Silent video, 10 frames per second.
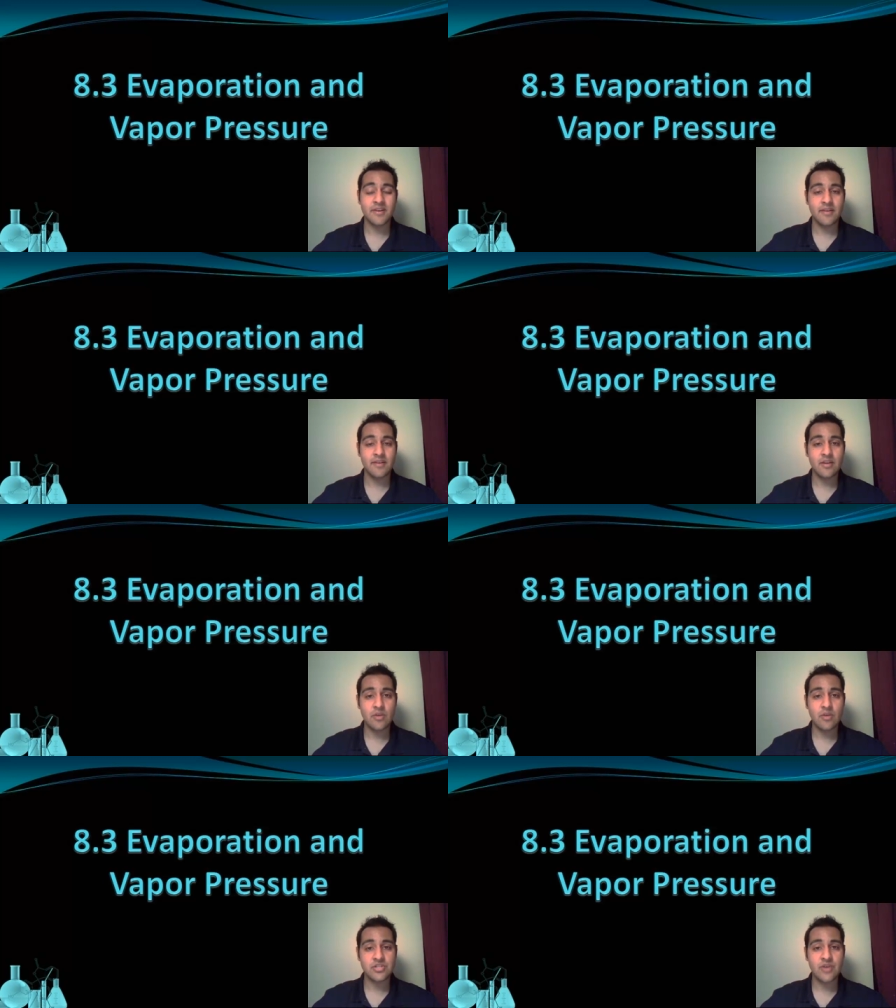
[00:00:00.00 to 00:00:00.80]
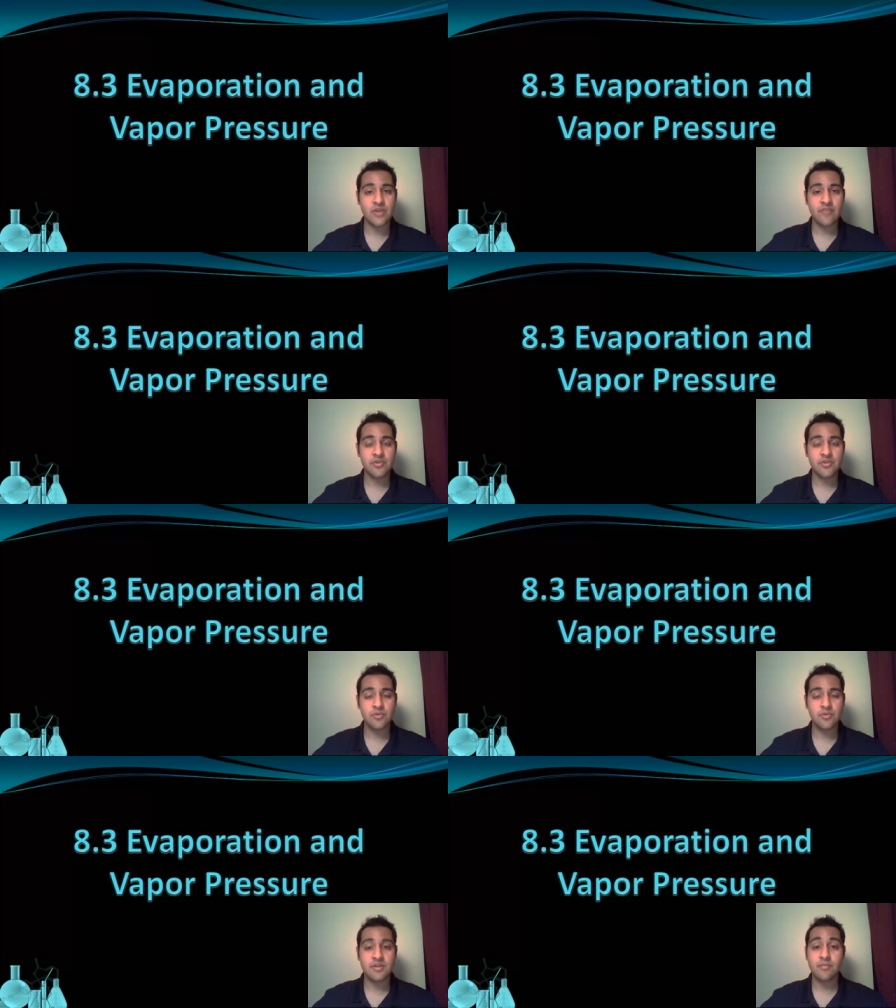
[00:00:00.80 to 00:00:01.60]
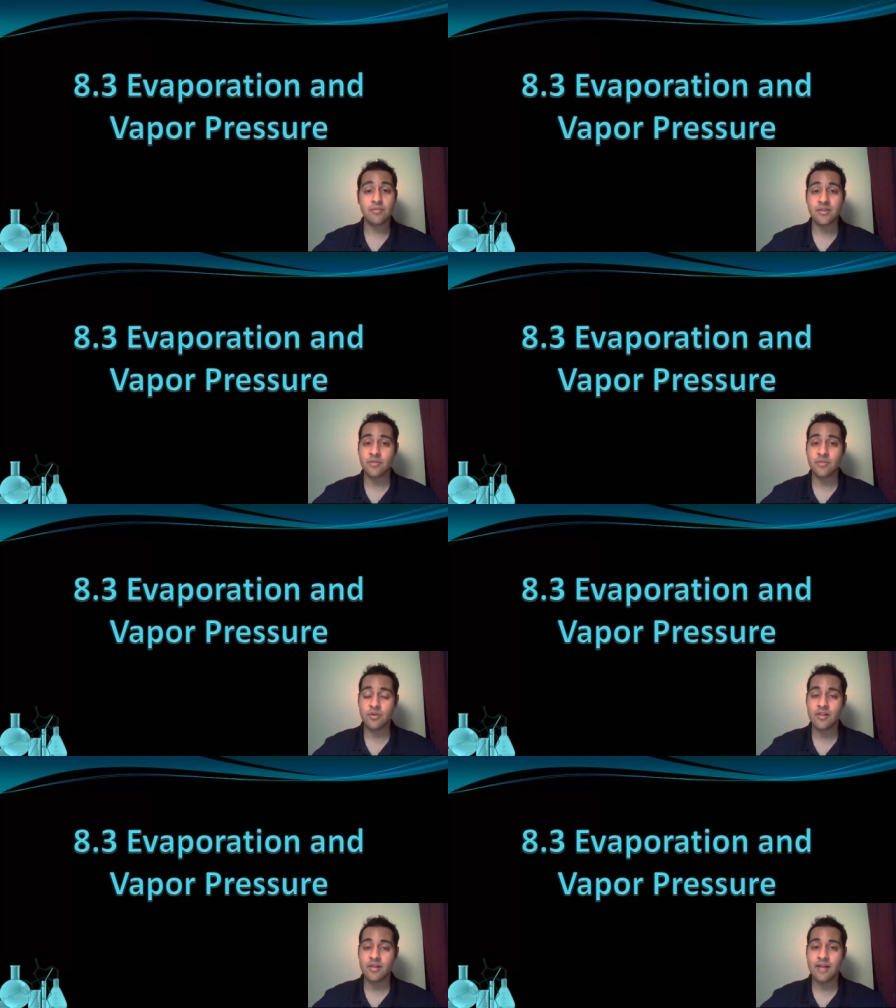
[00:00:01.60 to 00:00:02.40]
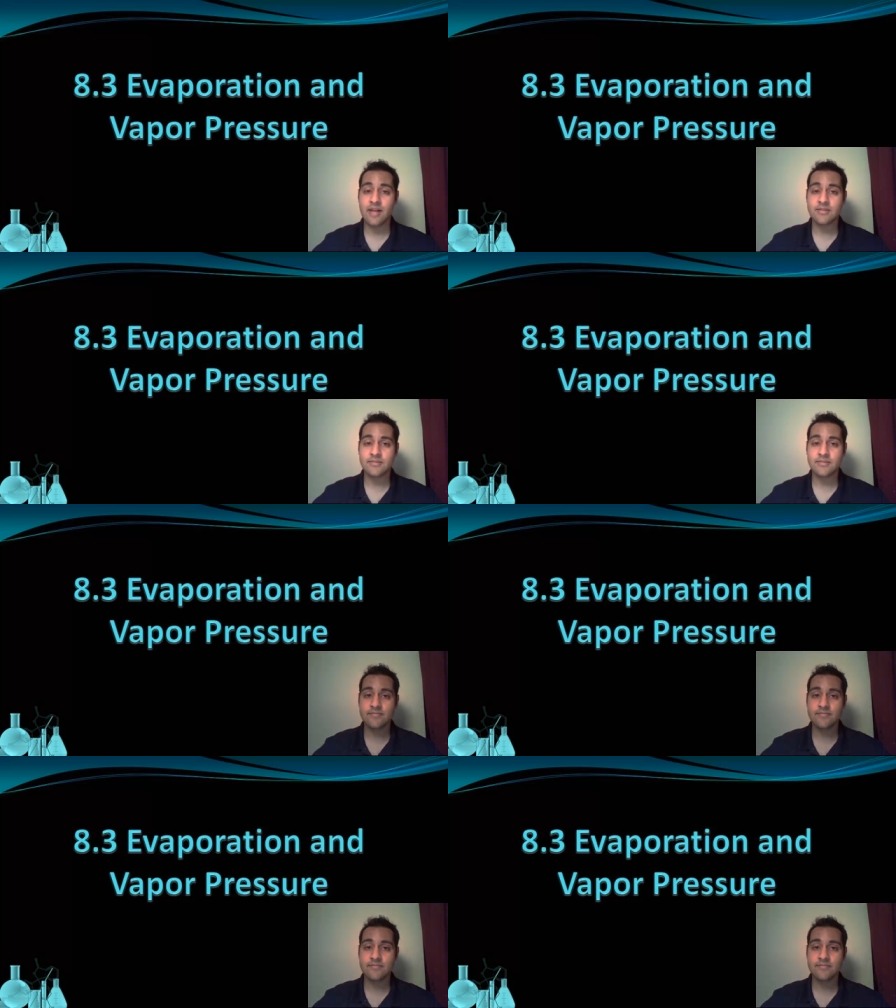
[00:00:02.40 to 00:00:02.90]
down any questions you have in your notes and bring them with you to class.